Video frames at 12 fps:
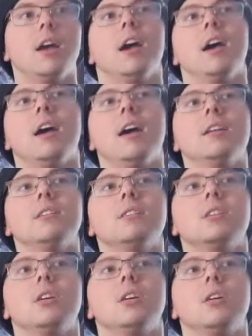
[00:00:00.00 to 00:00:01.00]
And
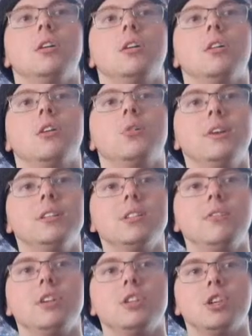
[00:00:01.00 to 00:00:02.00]
the queens
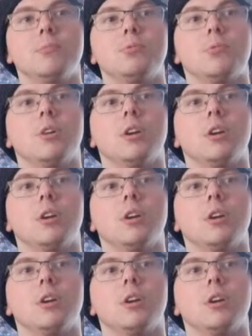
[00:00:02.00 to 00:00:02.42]
of Egypt